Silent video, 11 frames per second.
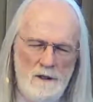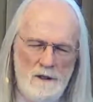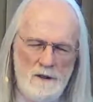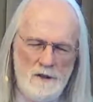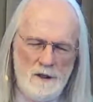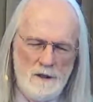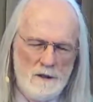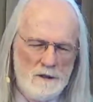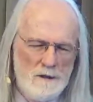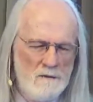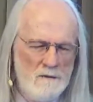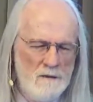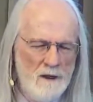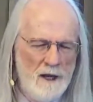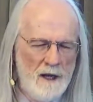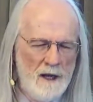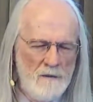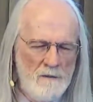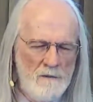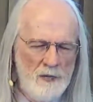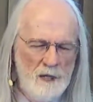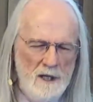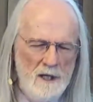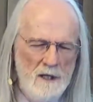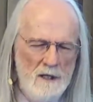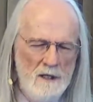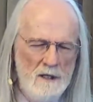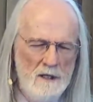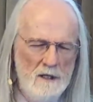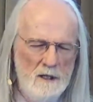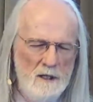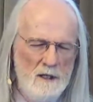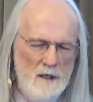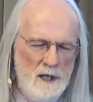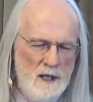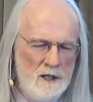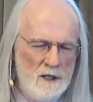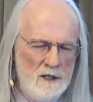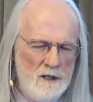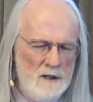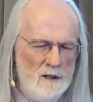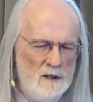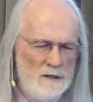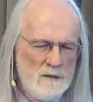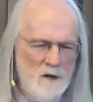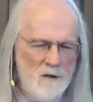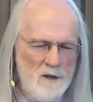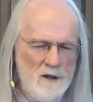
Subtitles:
Just let it be into this moment.